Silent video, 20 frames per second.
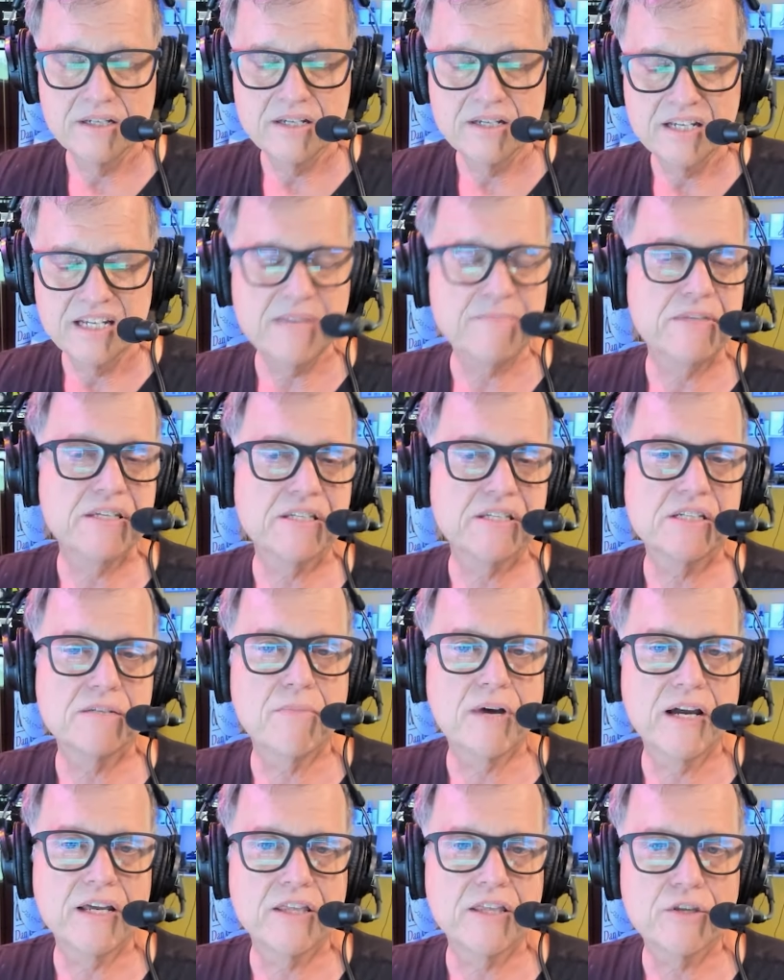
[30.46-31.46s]
Keep this in
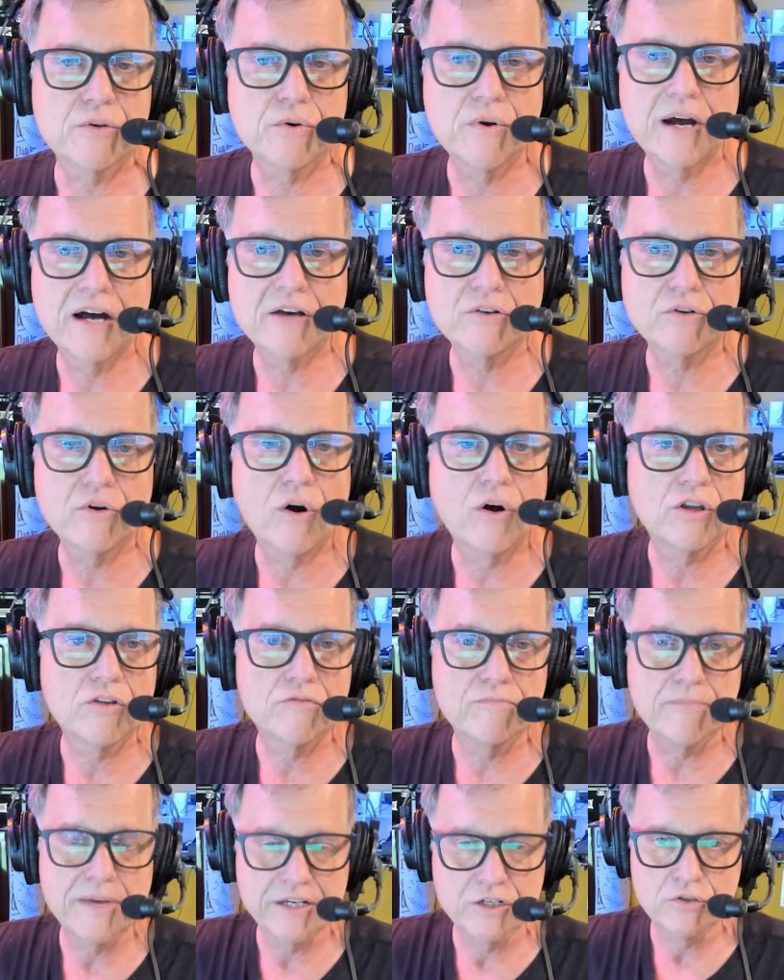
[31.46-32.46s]
mind throughout all
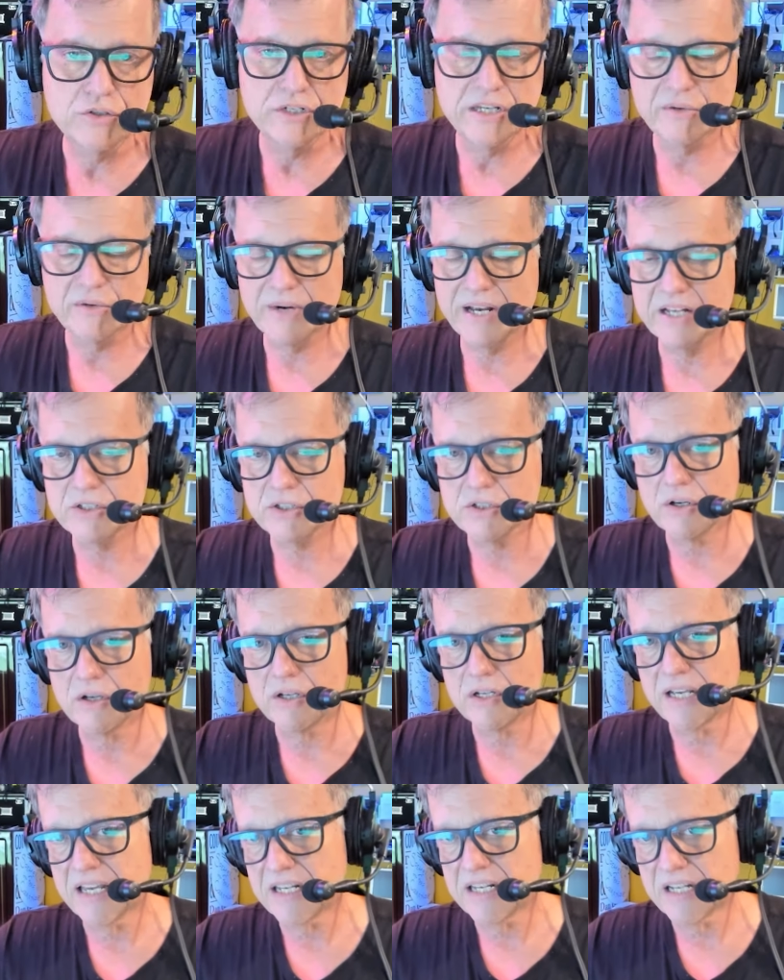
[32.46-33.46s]
of my Kootenai rants
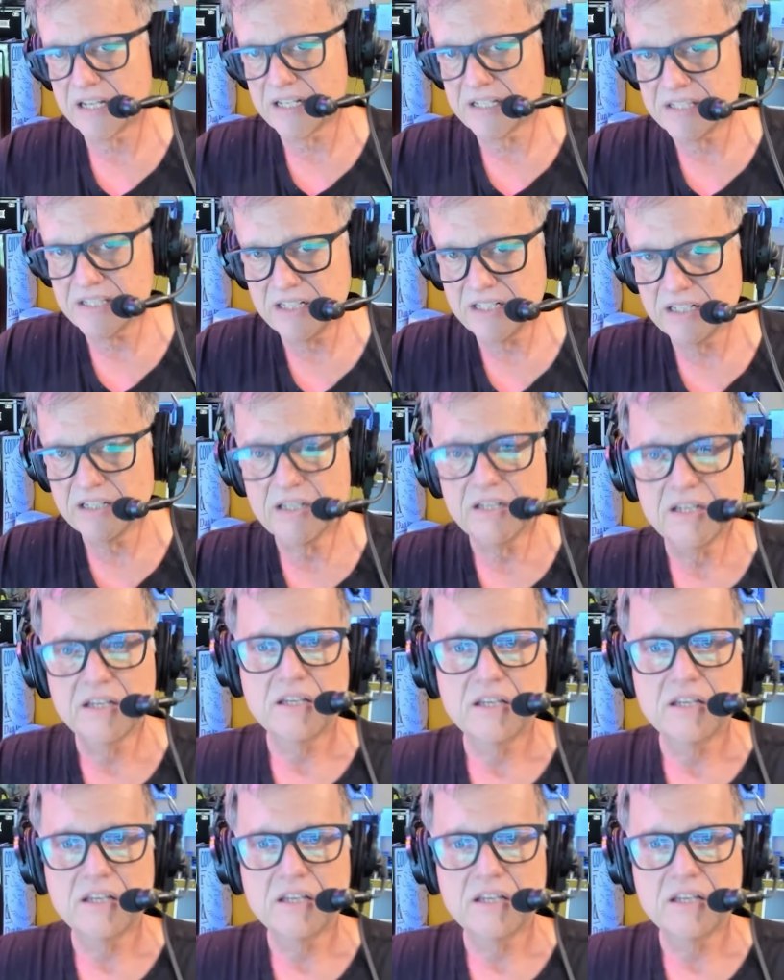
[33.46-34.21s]
on NIC.